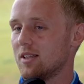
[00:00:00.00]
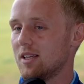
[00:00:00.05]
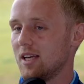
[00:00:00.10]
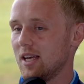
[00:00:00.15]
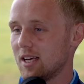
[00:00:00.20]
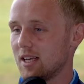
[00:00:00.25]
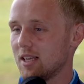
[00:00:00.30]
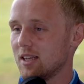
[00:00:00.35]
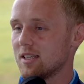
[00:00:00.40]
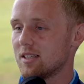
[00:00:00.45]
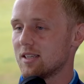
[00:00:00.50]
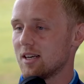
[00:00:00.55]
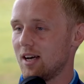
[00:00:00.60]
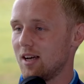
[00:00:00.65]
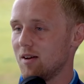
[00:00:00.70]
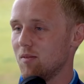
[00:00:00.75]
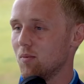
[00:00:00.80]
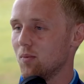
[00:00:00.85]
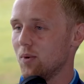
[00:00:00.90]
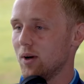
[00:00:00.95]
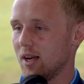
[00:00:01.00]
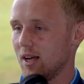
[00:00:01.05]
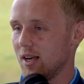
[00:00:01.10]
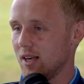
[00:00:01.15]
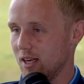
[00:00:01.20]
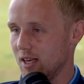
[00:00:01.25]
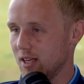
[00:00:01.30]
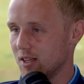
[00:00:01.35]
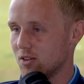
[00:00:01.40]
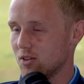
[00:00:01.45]
taking the time when I
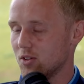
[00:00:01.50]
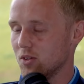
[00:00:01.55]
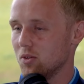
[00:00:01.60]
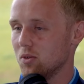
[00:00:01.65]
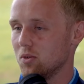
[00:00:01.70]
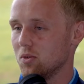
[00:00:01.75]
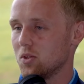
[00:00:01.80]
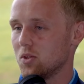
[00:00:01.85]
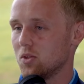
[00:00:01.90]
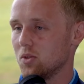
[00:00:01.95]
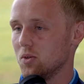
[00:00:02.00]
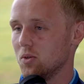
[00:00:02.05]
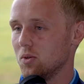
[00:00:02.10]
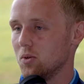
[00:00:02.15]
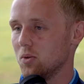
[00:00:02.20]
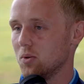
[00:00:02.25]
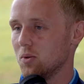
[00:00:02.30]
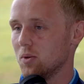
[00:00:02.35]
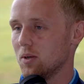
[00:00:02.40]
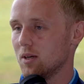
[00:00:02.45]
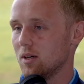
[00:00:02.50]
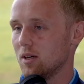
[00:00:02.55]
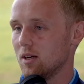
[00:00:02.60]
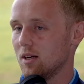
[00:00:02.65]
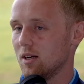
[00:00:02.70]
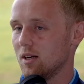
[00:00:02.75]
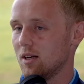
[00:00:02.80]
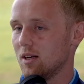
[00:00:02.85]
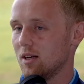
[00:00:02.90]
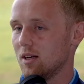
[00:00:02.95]
need to
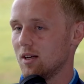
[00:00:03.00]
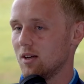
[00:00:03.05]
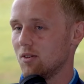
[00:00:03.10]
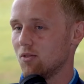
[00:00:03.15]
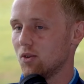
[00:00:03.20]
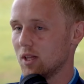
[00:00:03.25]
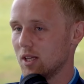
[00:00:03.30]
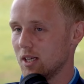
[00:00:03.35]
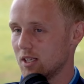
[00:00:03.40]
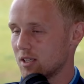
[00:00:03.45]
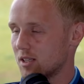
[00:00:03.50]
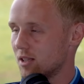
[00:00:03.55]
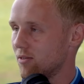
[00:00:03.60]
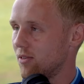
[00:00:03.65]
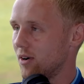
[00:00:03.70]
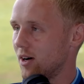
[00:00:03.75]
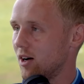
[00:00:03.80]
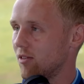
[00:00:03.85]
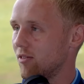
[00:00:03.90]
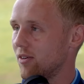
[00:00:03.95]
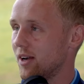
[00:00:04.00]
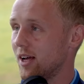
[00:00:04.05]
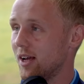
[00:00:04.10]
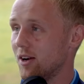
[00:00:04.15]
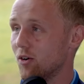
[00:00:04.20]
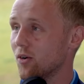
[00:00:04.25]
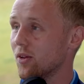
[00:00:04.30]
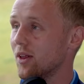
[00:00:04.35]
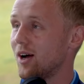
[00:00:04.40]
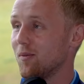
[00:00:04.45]
release the valve. And I
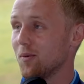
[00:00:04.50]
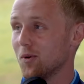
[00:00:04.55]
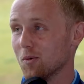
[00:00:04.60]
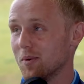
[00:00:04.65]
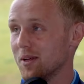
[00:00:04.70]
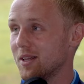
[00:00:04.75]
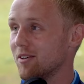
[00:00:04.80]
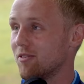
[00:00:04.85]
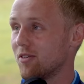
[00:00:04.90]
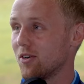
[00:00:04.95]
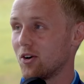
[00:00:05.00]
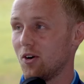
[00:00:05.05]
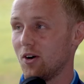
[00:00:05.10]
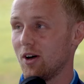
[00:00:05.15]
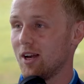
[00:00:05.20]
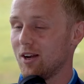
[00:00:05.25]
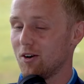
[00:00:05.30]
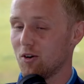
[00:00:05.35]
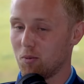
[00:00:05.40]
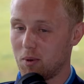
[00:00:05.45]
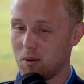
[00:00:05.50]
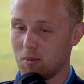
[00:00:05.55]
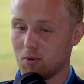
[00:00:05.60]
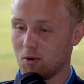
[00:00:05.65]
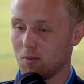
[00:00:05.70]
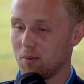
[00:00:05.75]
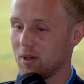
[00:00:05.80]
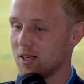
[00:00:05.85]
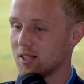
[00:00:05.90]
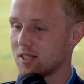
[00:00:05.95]
know that will be difficult, and I know people
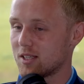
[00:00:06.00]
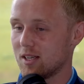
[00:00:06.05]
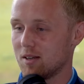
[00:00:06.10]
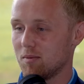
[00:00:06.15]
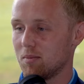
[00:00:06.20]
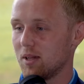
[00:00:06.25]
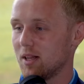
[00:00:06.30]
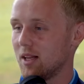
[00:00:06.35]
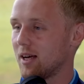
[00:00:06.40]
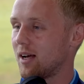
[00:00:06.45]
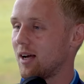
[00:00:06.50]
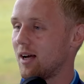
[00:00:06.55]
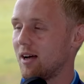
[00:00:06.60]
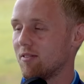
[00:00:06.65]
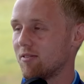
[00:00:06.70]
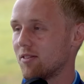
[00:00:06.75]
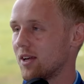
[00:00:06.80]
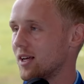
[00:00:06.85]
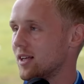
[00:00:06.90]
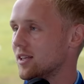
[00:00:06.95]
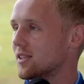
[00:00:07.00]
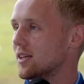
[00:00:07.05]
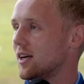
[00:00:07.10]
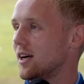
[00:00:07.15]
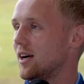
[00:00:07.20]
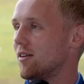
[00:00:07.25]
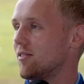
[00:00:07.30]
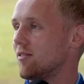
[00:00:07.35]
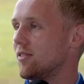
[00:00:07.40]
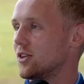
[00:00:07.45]
will be listening being like, I have kids,
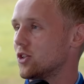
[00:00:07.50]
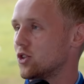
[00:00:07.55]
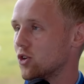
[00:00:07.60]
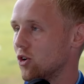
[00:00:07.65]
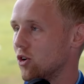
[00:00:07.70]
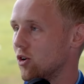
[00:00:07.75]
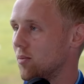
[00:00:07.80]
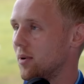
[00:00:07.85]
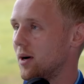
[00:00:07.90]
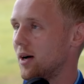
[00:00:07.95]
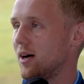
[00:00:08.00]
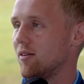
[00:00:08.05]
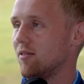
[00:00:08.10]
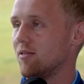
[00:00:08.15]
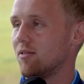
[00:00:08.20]
I have a job,